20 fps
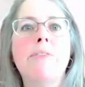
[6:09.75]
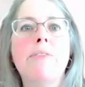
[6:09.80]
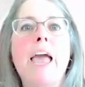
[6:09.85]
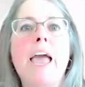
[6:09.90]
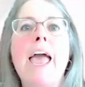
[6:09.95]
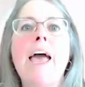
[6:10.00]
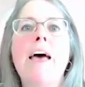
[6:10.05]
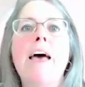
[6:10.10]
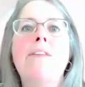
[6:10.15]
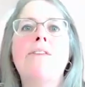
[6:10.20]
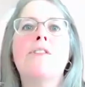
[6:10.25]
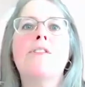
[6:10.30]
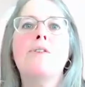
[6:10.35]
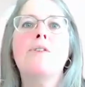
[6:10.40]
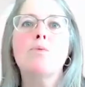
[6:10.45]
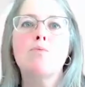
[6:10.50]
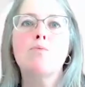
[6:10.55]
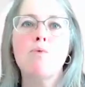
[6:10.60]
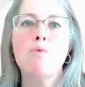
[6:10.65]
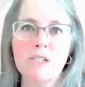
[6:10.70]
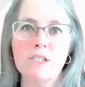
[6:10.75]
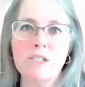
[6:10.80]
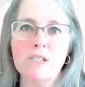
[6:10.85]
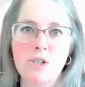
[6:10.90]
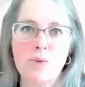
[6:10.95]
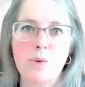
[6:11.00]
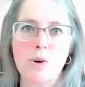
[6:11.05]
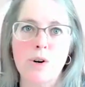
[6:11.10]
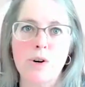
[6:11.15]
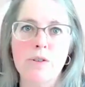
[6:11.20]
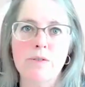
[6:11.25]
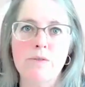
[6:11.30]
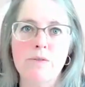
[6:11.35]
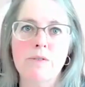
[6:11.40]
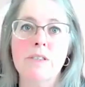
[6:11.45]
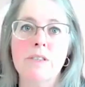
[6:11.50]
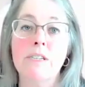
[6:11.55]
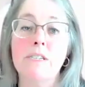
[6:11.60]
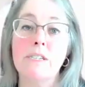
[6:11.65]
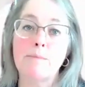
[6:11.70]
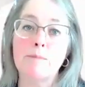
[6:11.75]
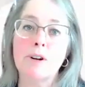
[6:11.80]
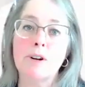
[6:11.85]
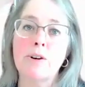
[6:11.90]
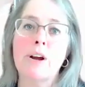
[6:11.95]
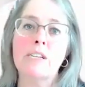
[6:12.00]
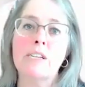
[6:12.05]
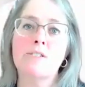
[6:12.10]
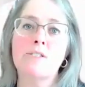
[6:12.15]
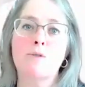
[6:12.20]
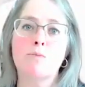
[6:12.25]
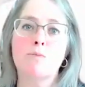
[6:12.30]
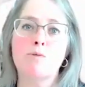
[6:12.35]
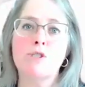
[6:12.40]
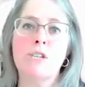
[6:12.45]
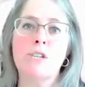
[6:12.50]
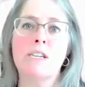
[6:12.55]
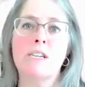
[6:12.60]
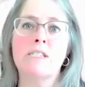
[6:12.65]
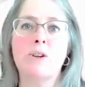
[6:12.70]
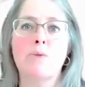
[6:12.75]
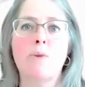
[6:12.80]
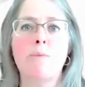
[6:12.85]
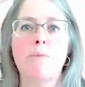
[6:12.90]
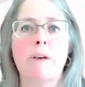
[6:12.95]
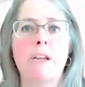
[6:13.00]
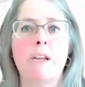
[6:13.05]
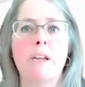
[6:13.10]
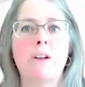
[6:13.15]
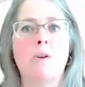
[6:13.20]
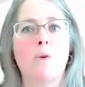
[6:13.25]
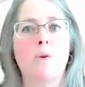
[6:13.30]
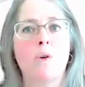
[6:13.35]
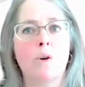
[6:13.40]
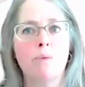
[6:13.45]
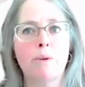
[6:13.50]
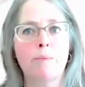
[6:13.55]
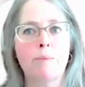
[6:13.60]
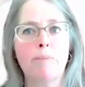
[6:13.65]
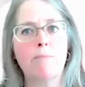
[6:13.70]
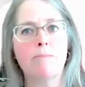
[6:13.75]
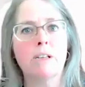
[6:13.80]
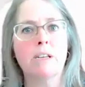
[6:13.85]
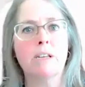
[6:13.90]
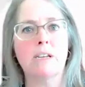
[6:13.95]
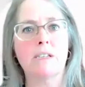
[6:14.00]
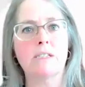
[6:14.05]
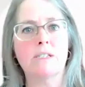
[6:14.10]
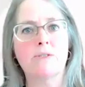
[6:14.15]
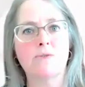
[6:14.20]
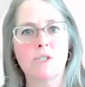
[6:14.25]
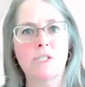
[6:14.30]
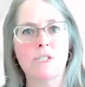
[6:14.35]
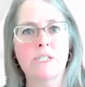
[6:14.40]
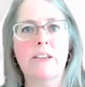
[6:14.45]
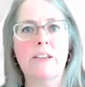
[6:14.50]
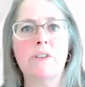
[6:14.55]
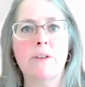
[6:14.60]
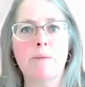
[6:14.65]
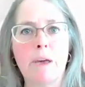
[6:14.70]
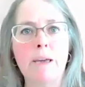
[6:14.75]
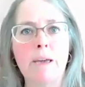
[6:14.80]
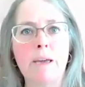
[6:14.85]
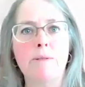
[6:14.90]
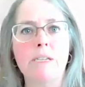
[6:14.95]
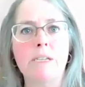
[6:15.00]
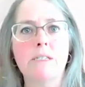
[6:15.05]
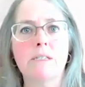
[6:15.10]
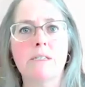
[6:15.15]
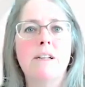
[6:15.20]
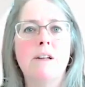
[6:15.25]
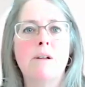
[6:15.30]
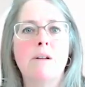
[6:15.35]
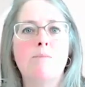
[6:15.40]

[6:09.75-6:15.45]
and the rescuer, the Democrats for protecting women or Republicans for saving babies.